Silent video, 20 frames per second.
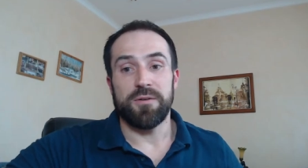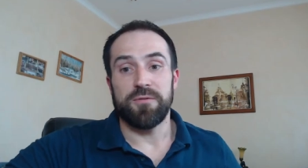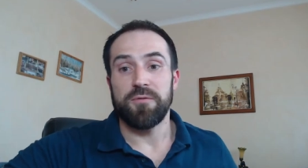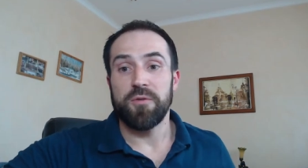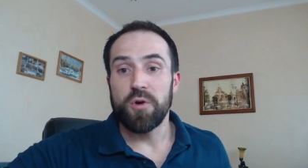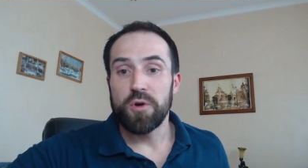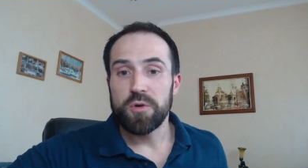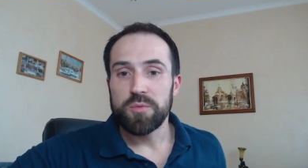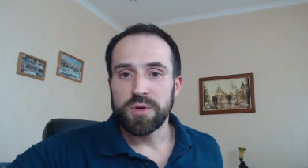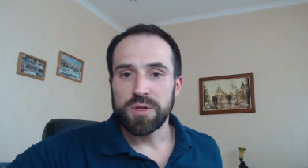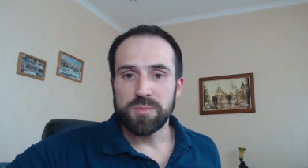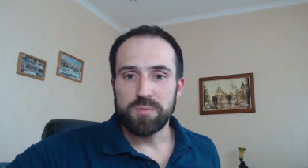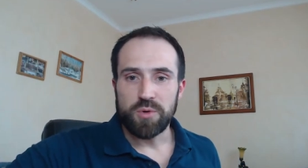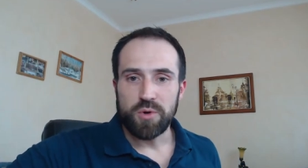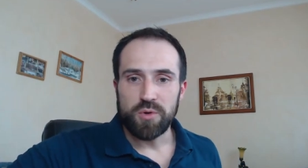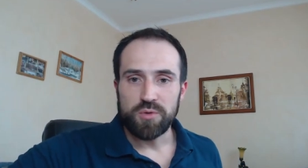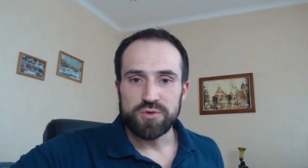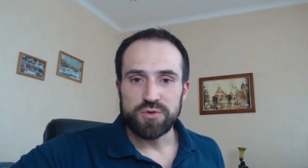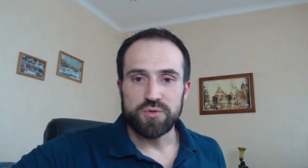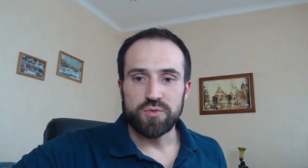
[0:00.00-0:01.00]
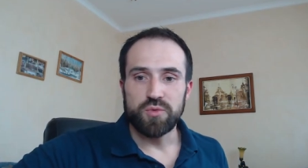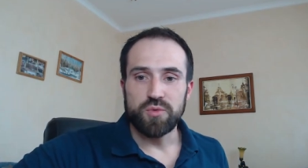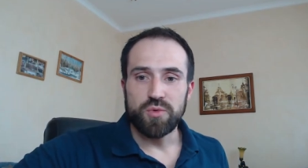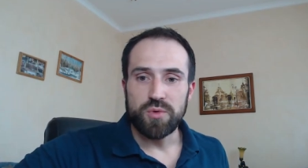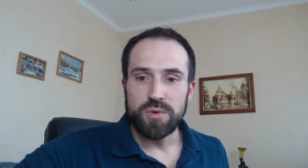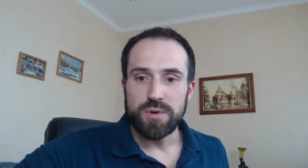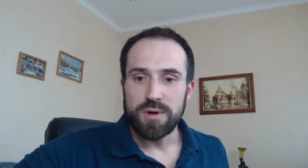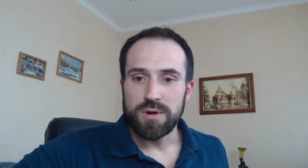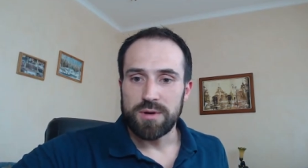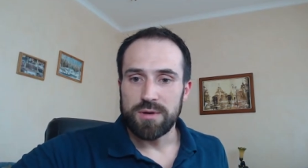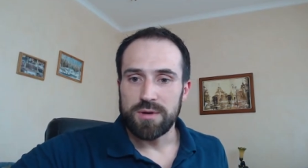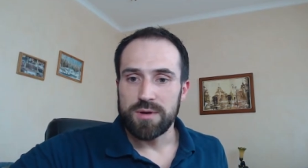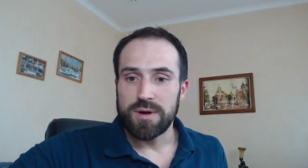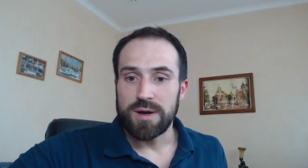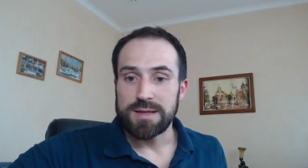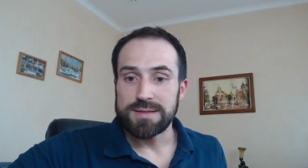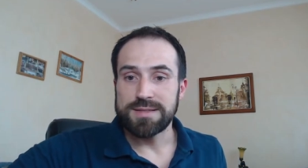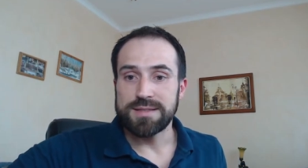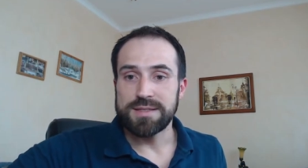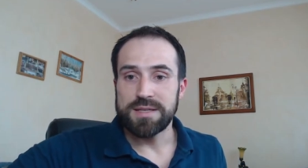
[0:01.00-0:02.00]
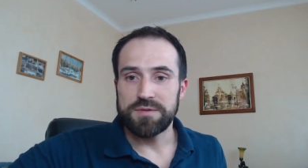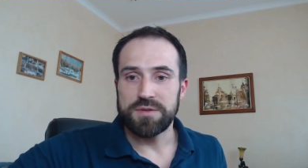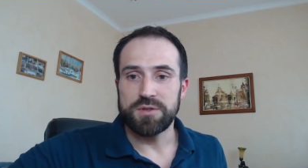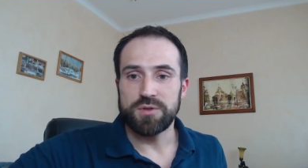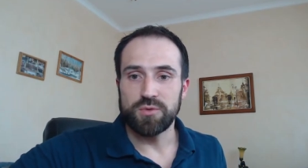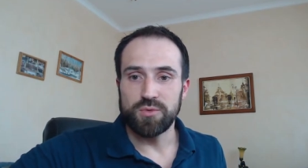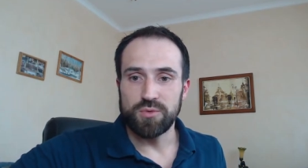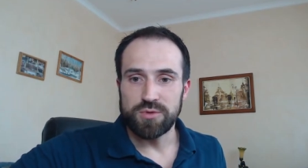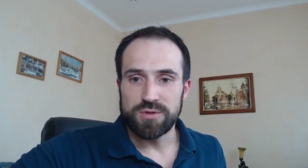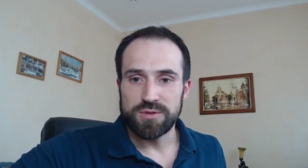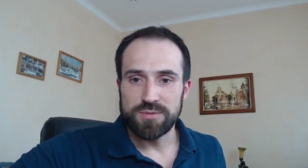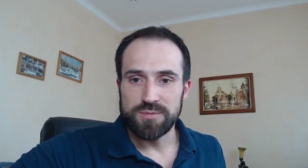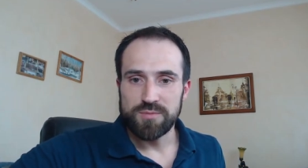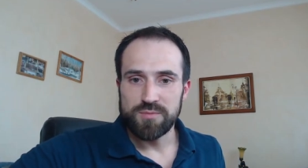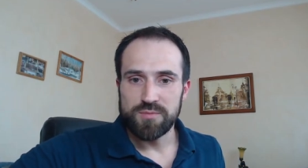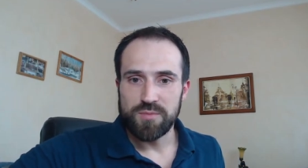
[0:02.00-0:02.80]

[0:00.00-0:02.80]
formal approach to health and safety tools